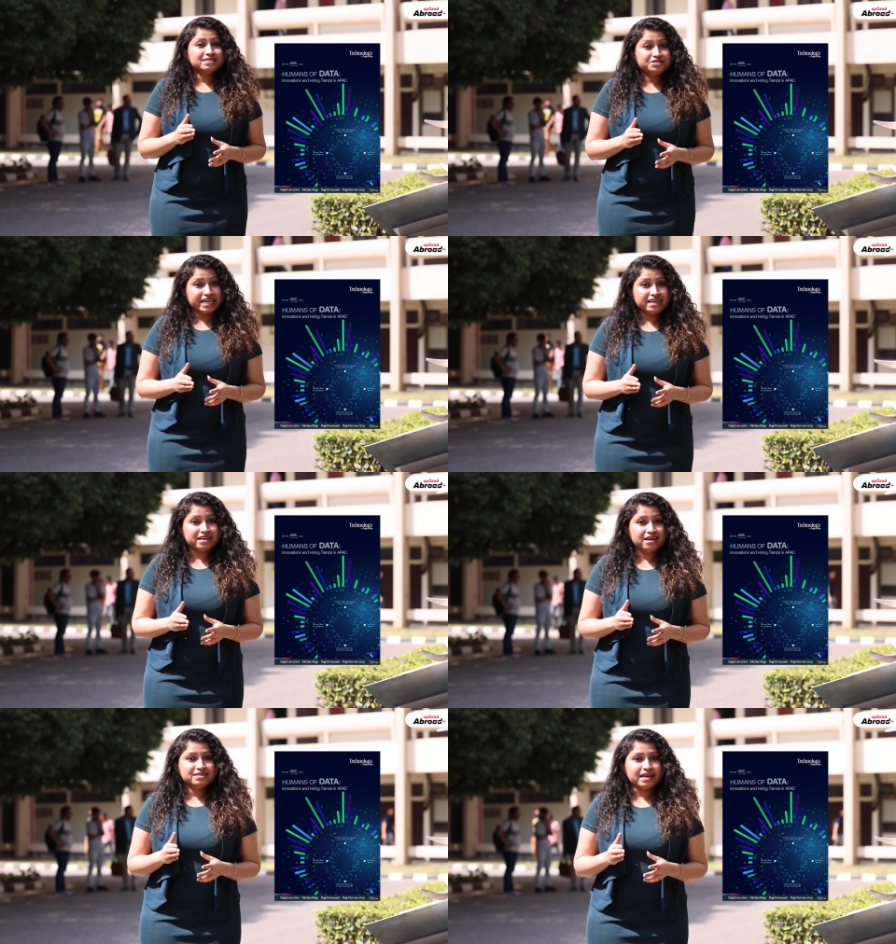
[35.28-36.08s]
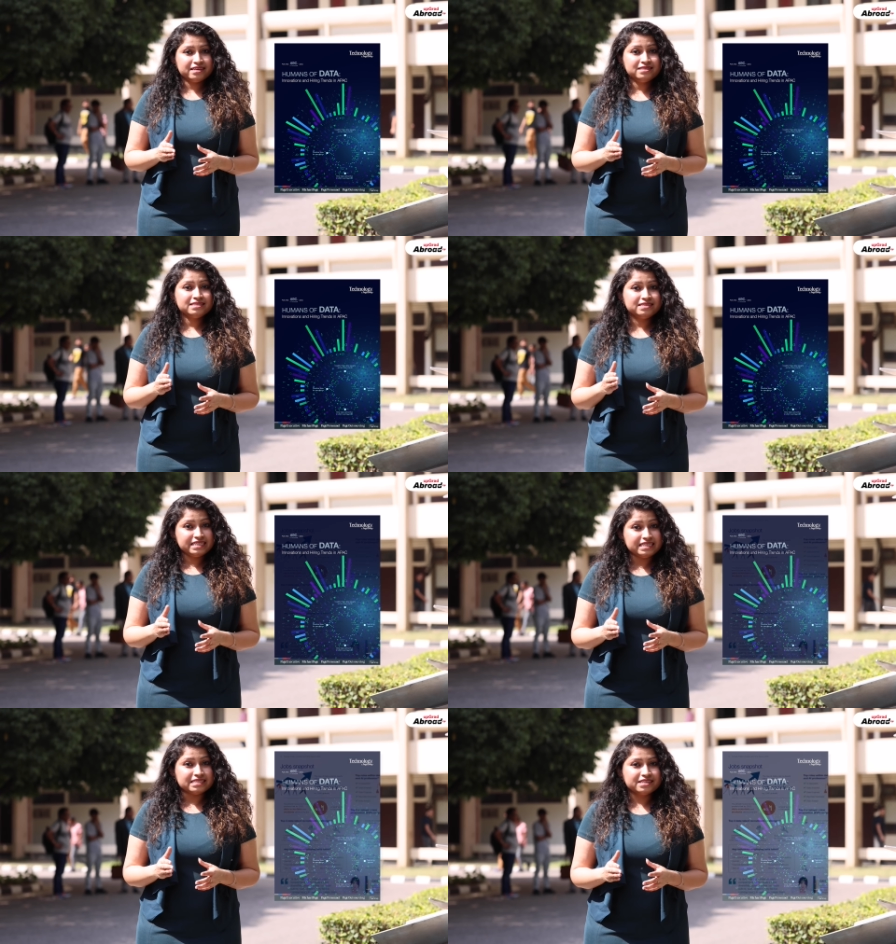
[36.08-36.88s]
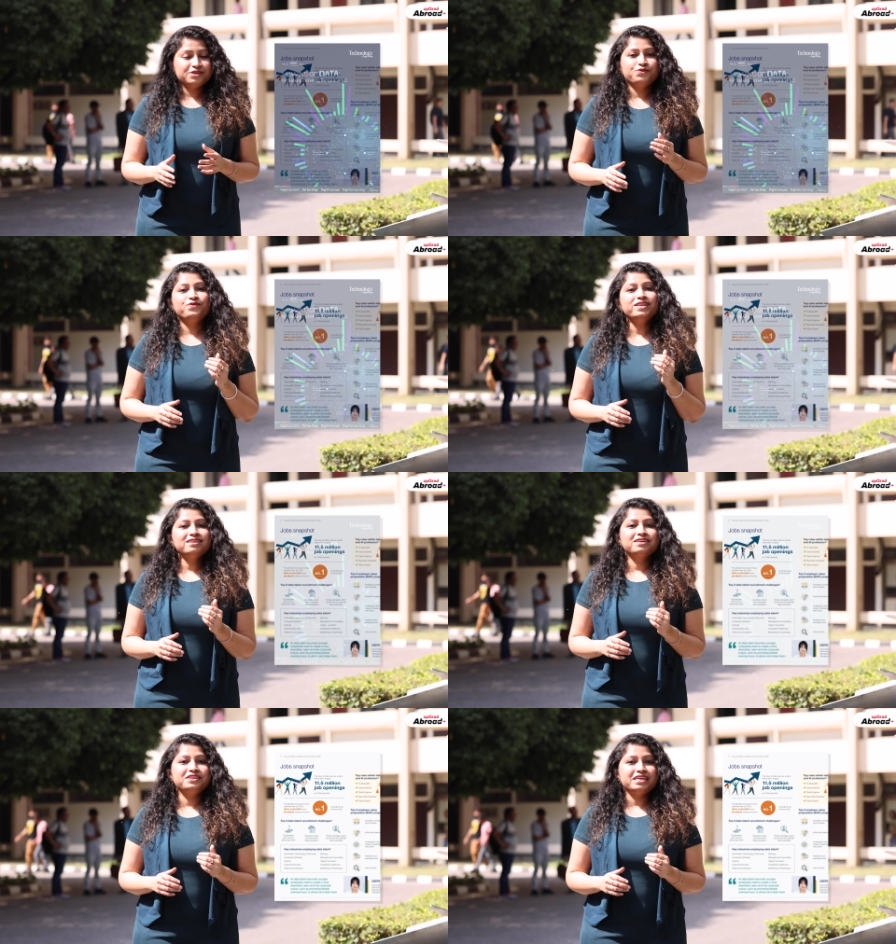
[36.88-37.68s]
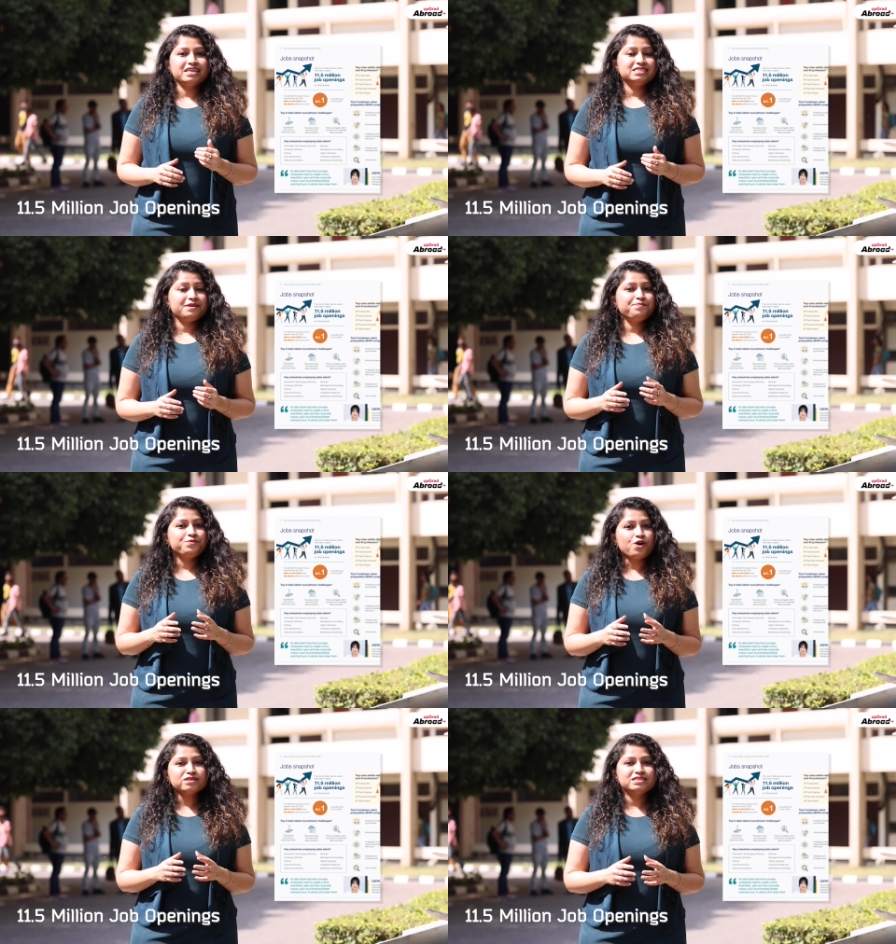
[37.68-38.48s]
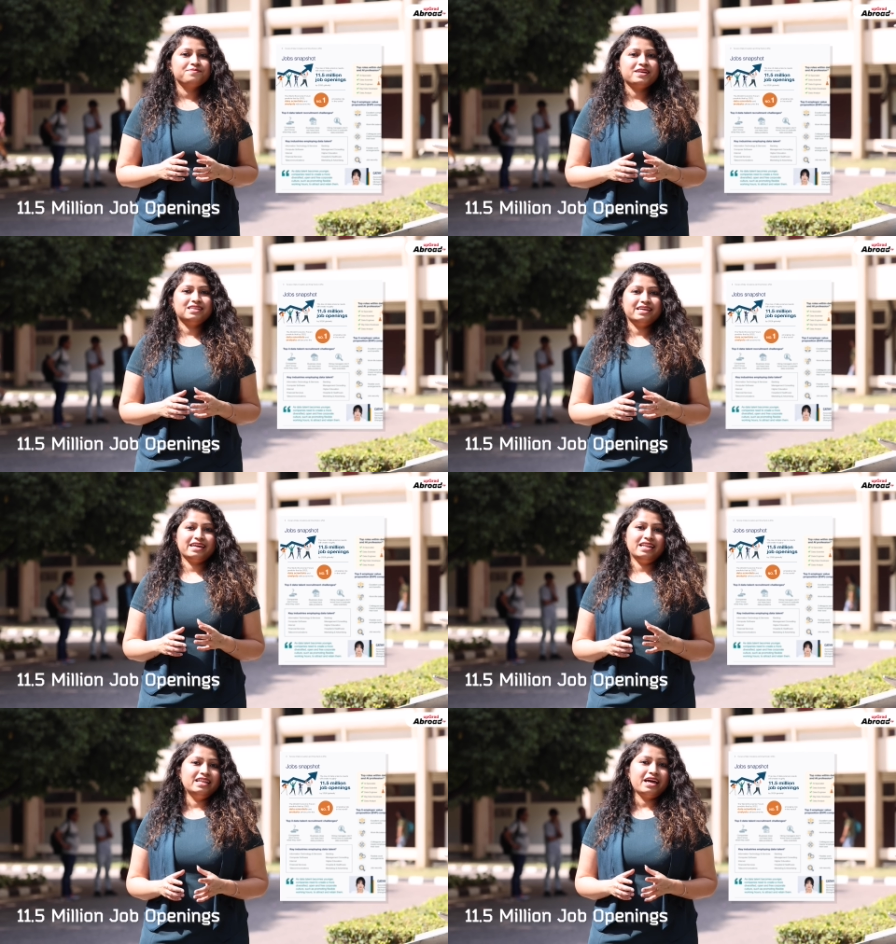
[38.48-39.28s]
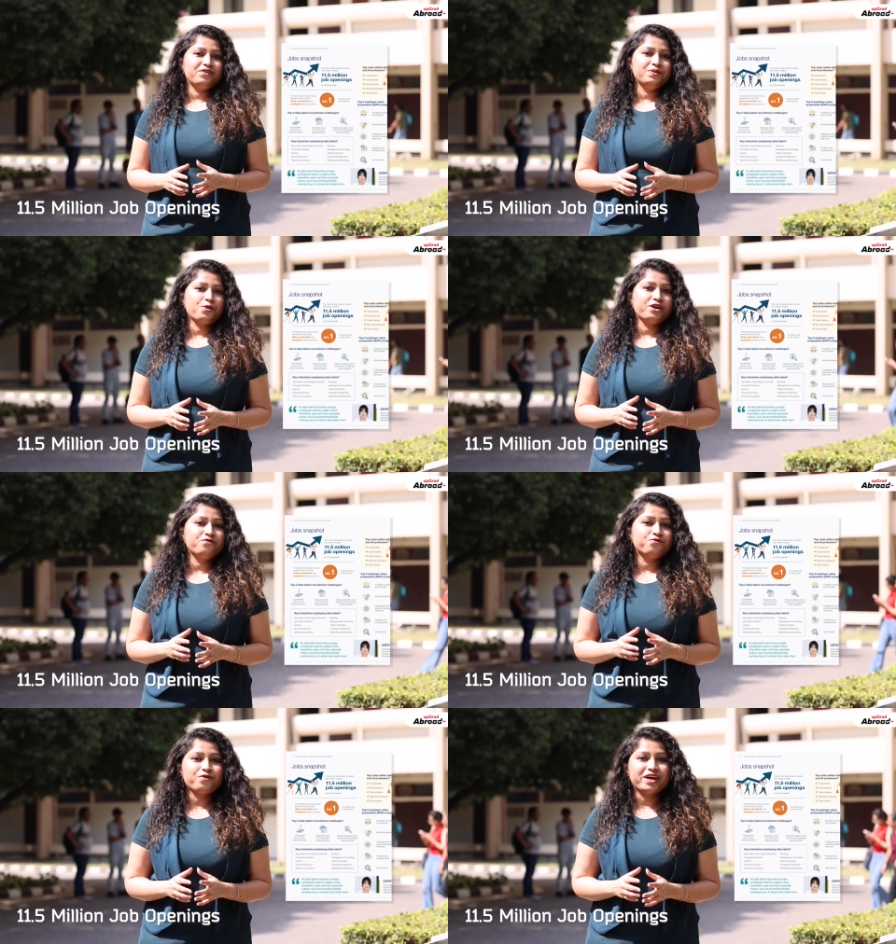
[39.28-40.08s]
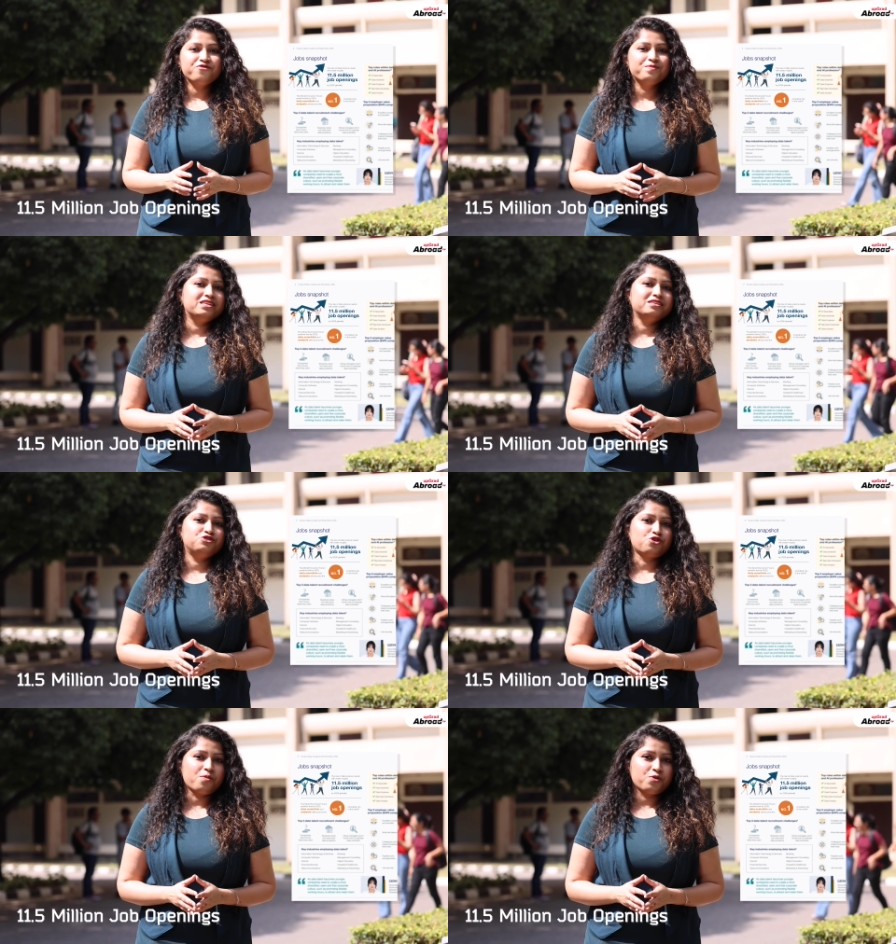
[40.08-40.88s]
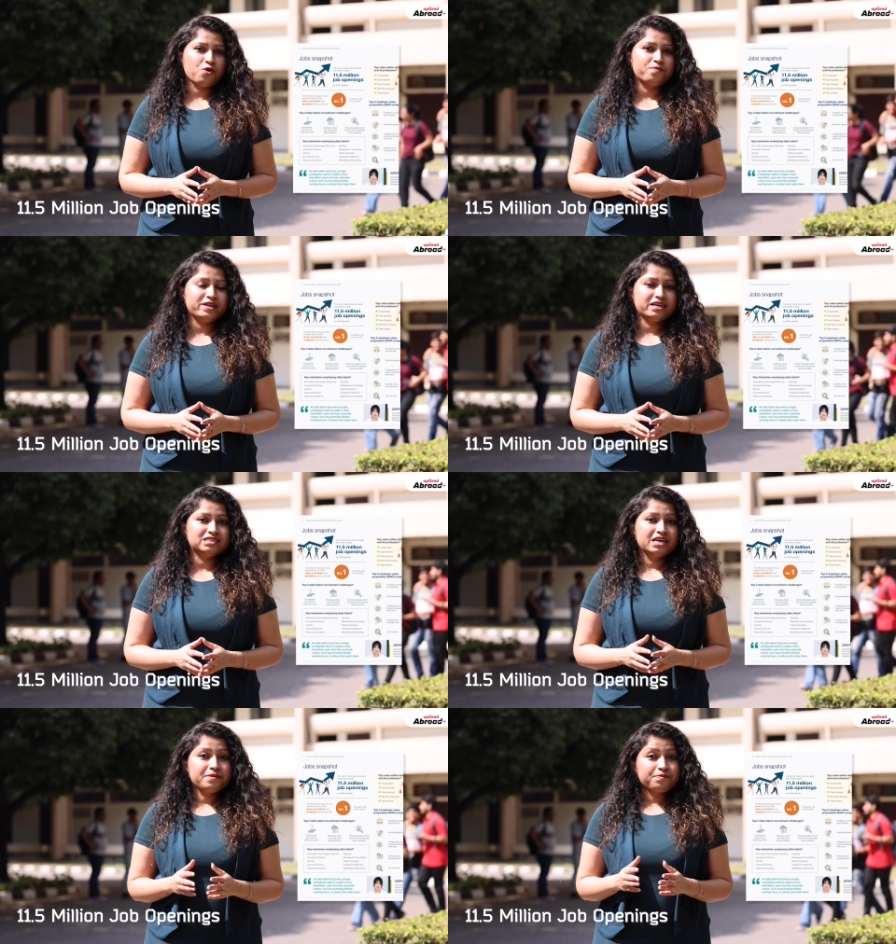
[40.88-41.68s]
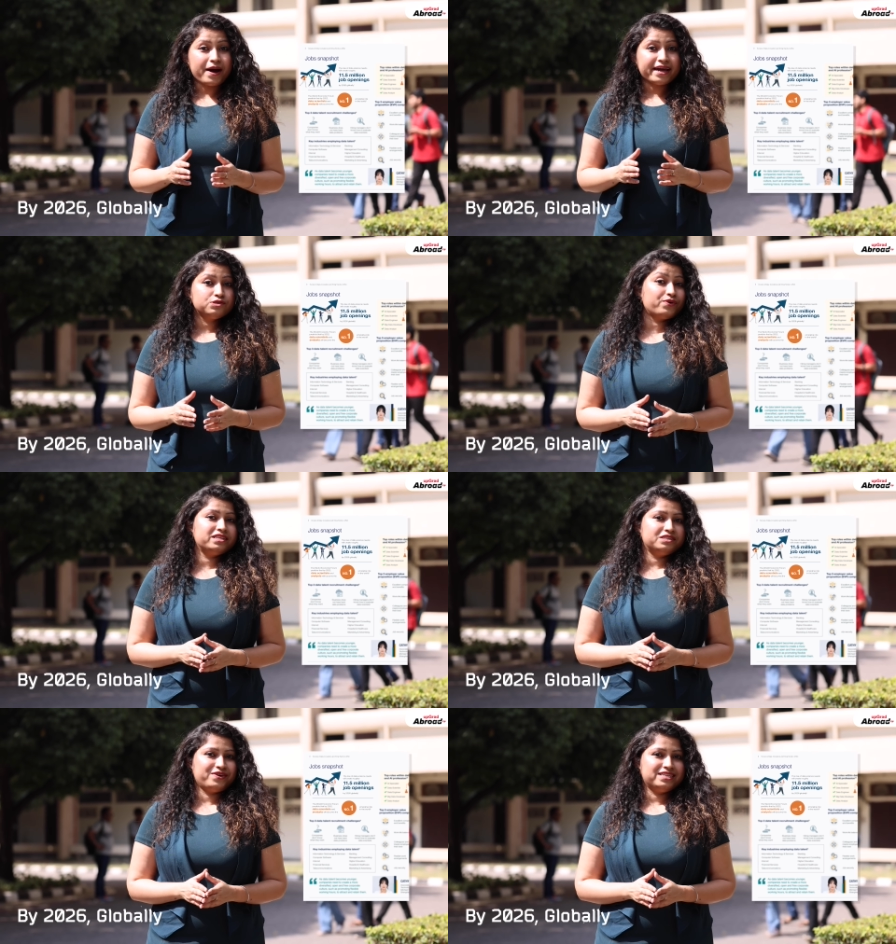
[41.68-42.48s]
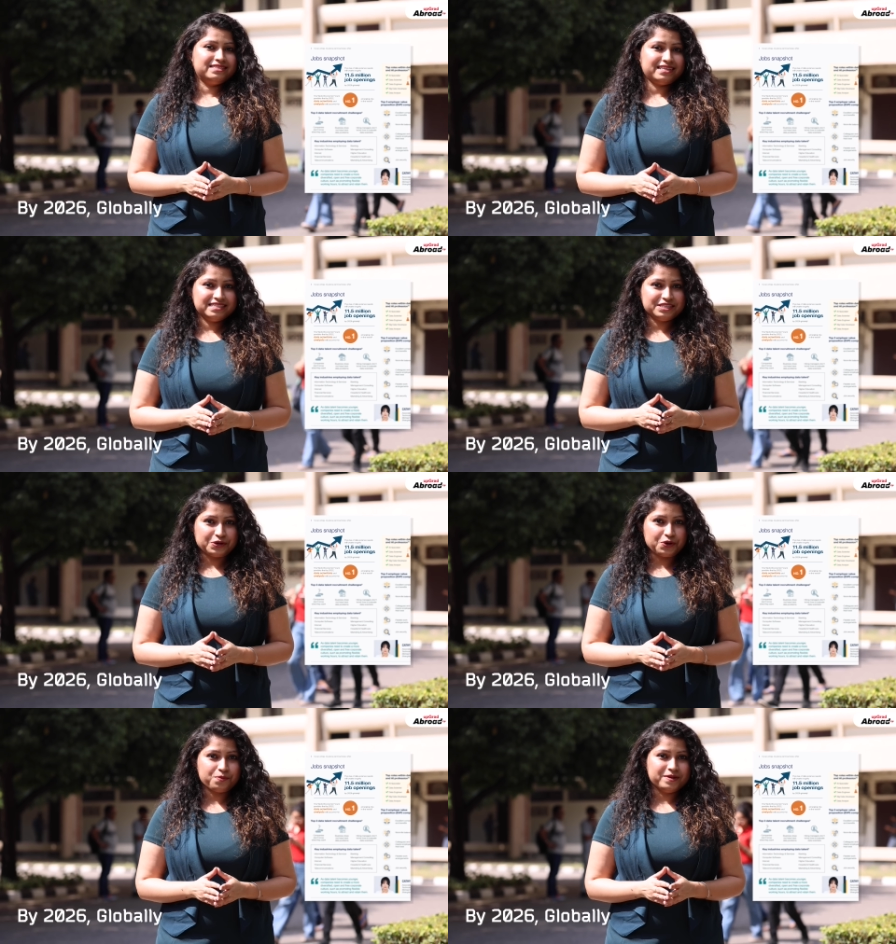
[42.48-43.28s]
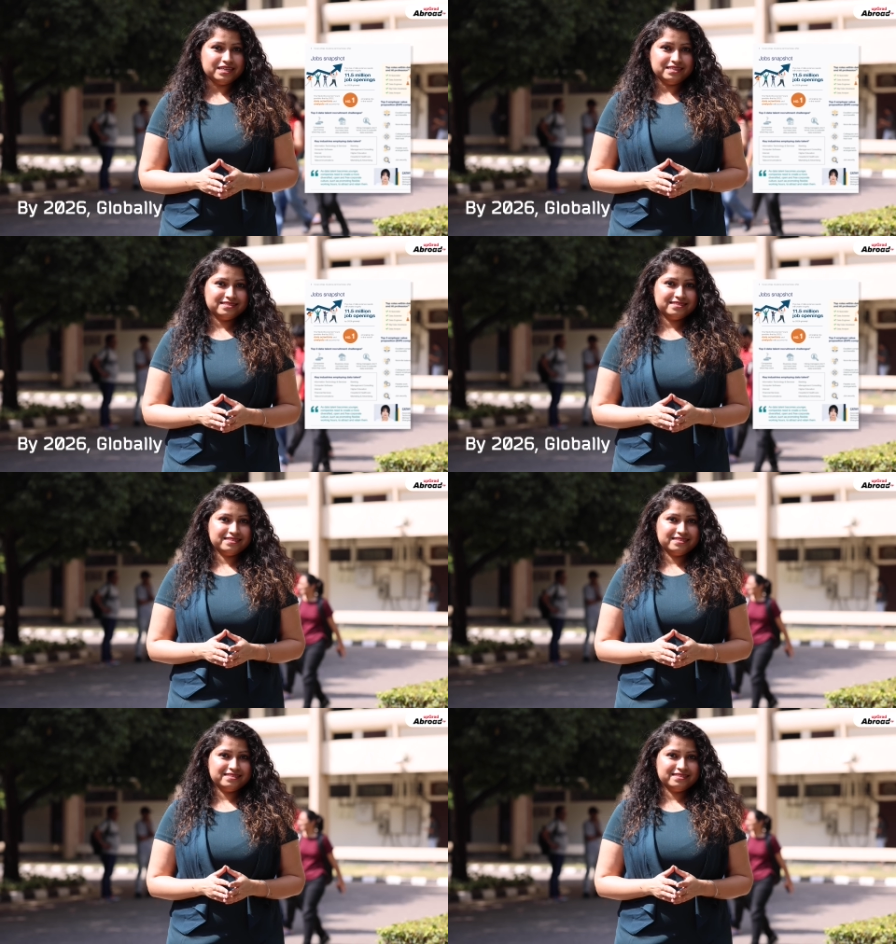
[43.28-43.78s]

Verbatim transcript: the data science need will create approximately eleven point five million job openings by twenty twenty-six globally.